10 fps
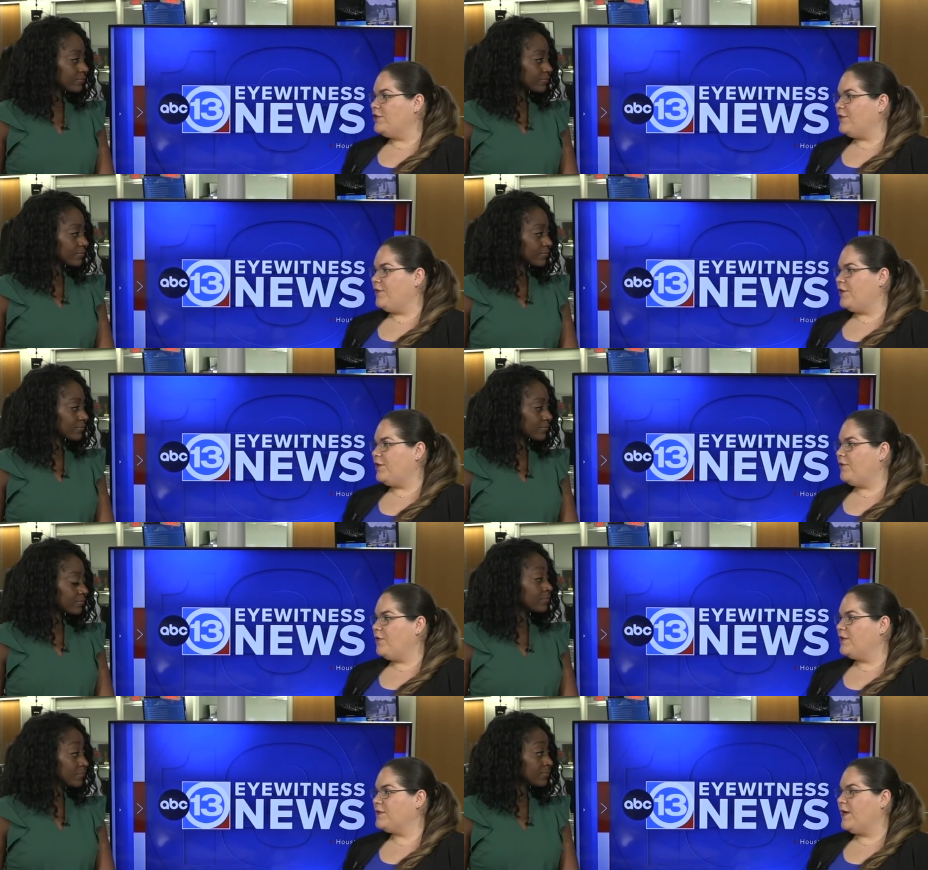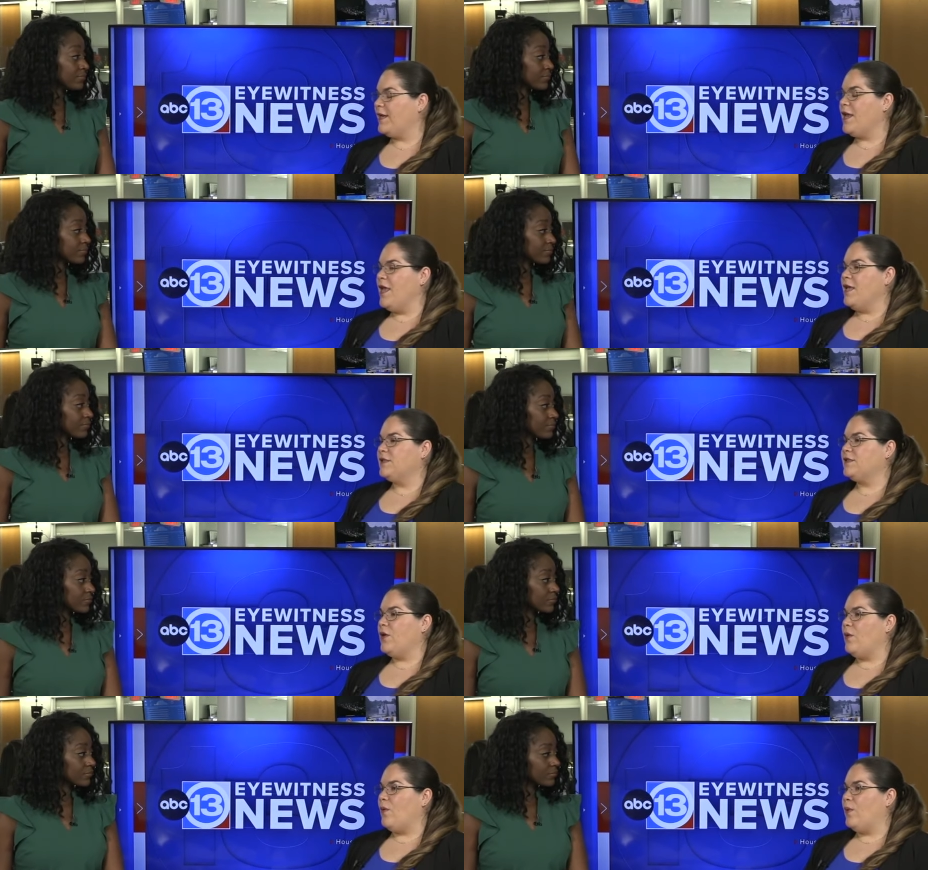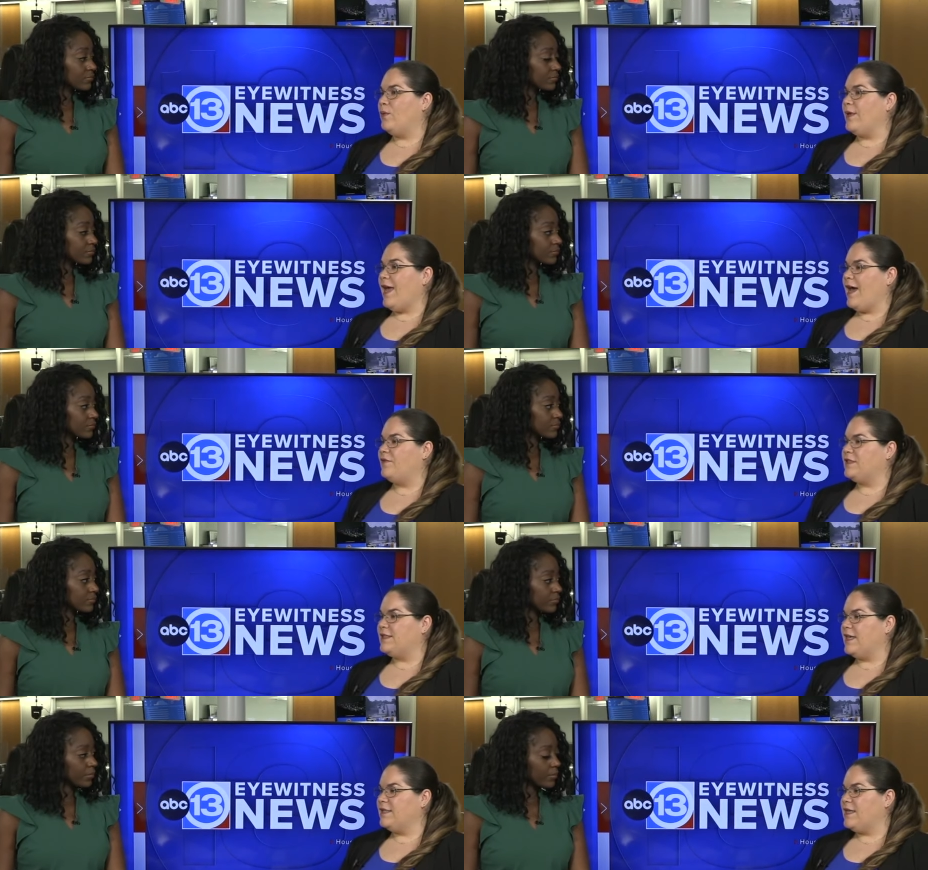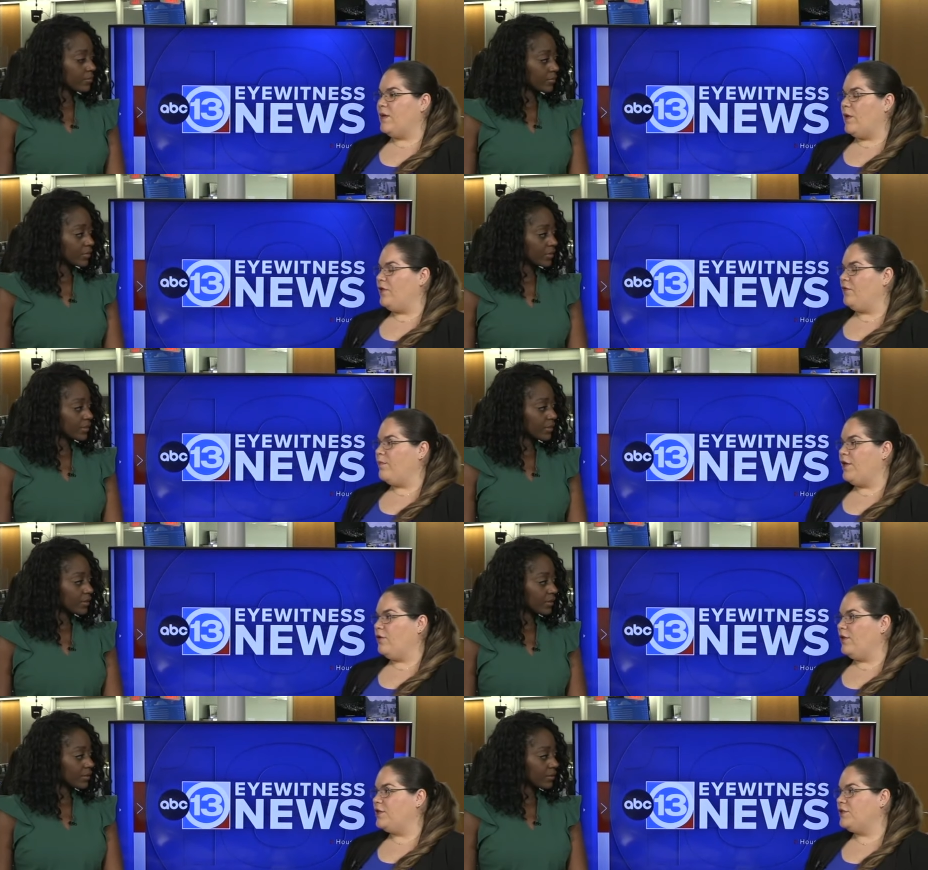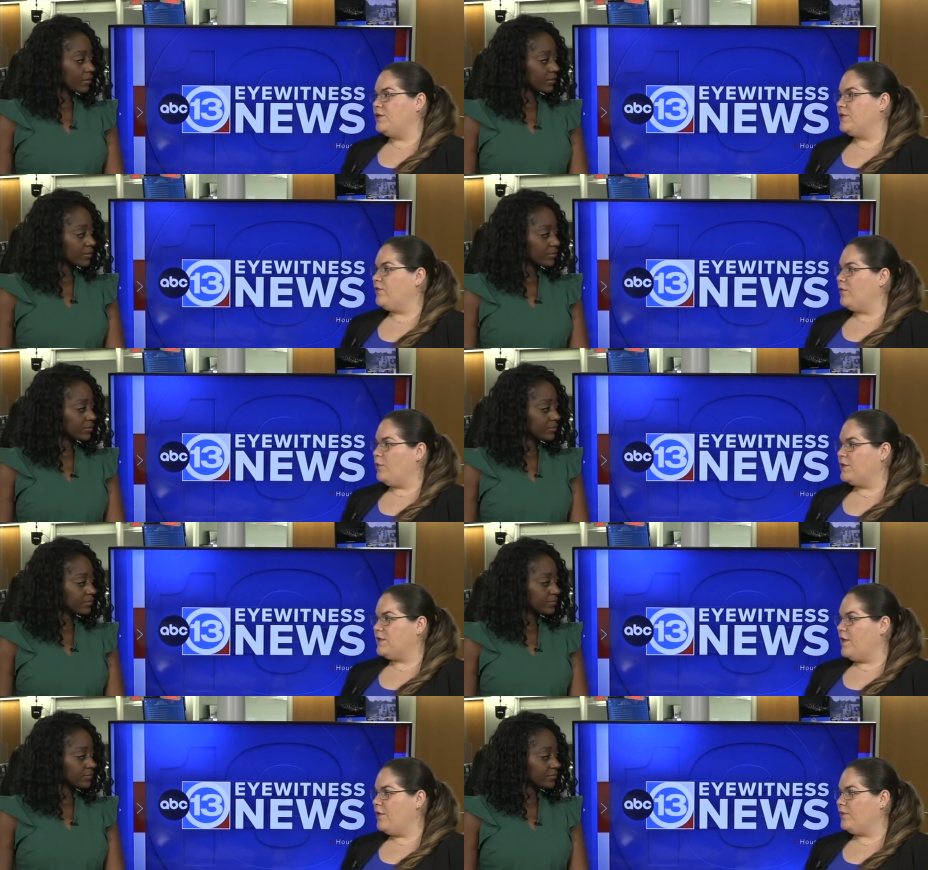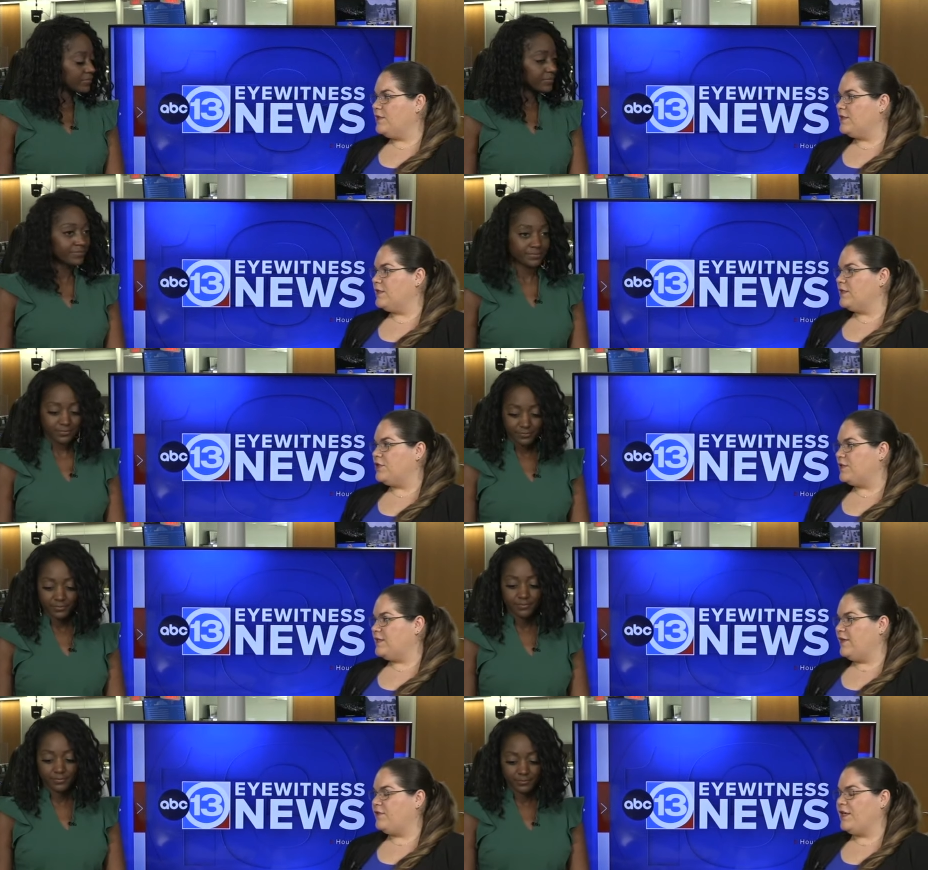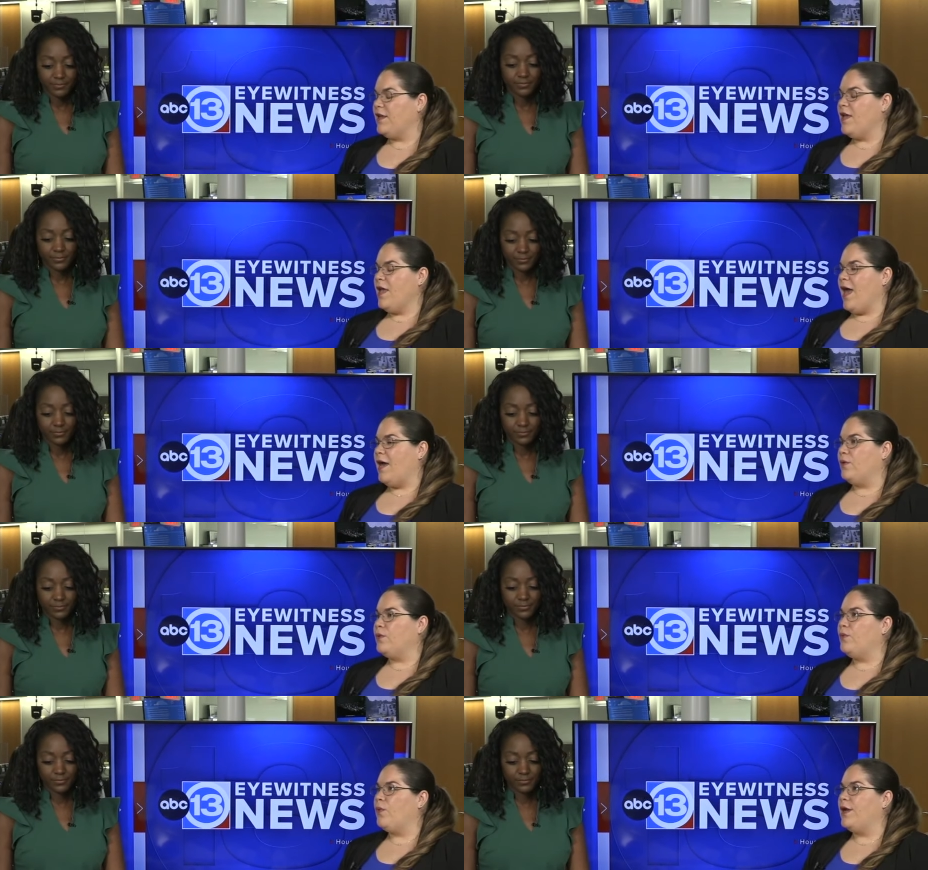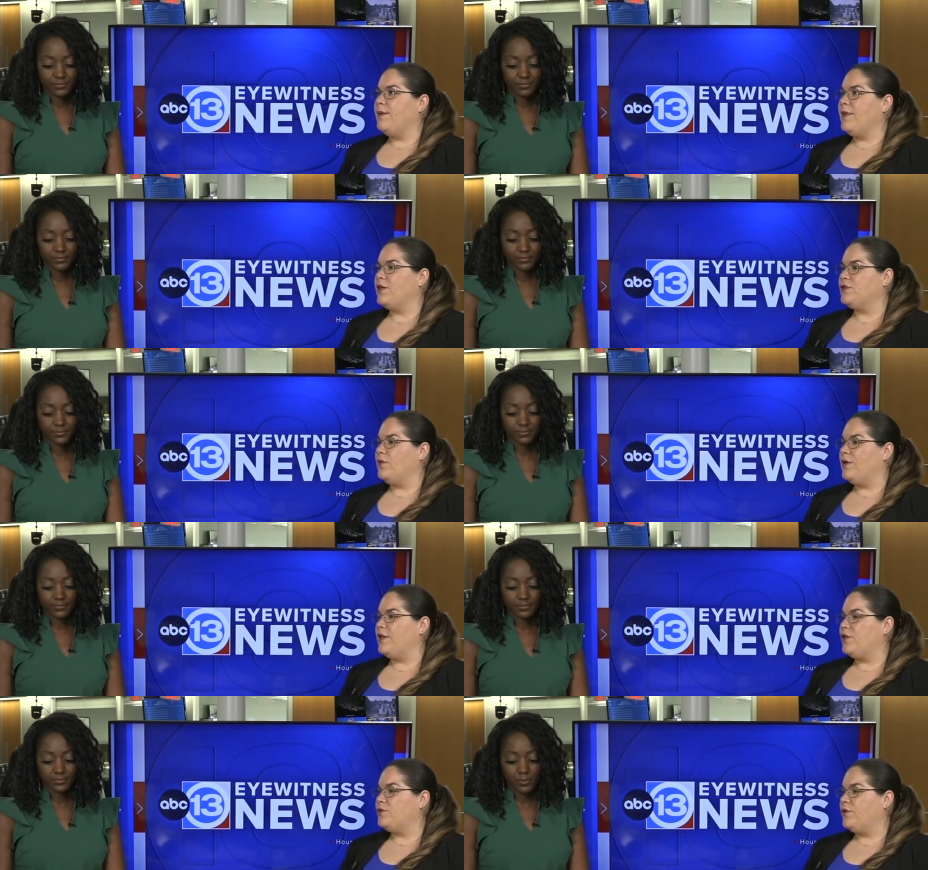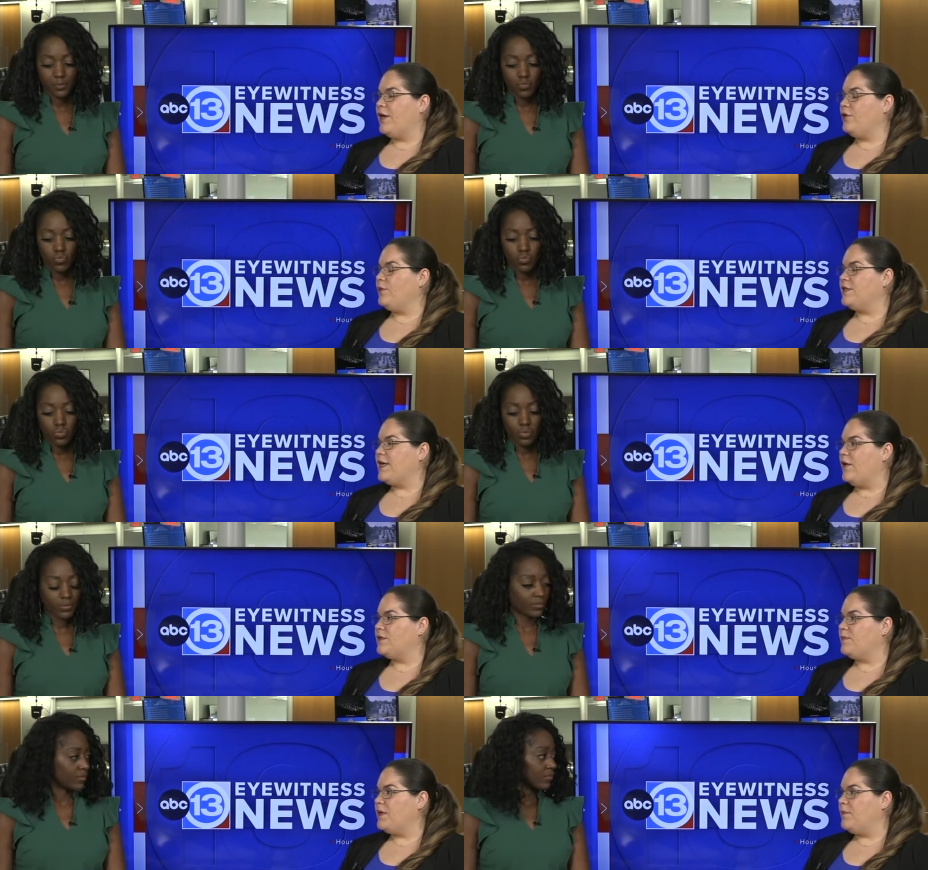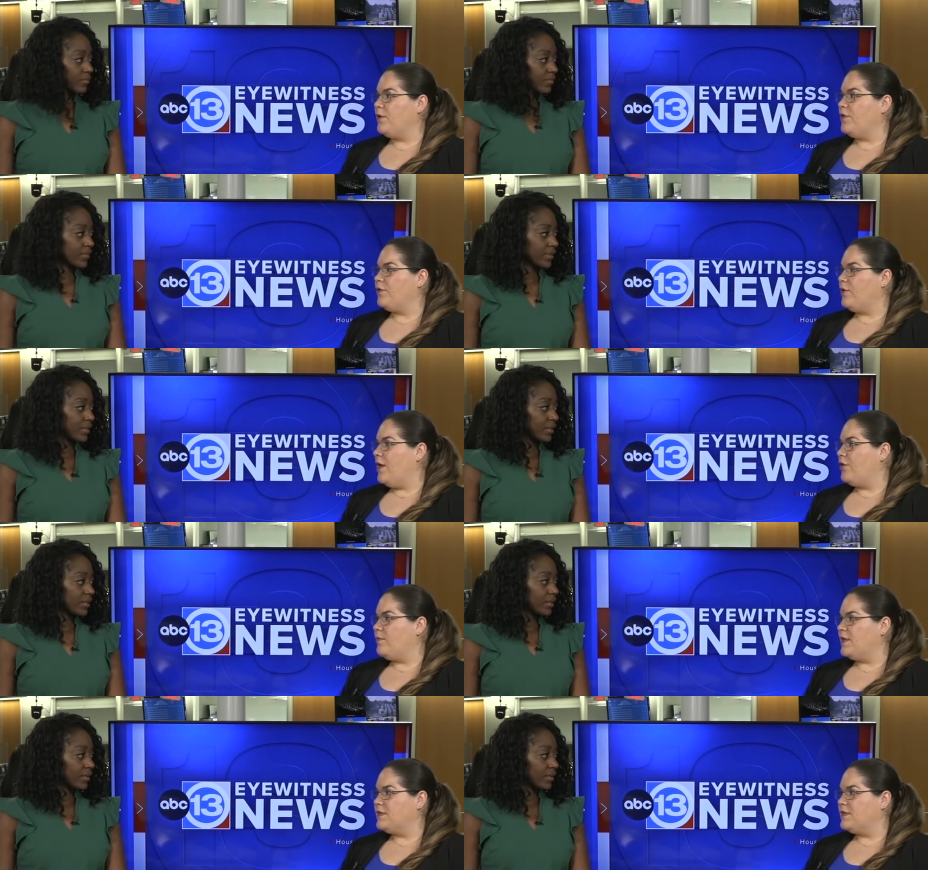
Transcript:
Speaker 1: extroverted, of course, mm -hmm. right? So when we have to stay inside, whether for medical issues or for personal health reasons and just safety, uh, you want to make sure that you try to reach out to people through other means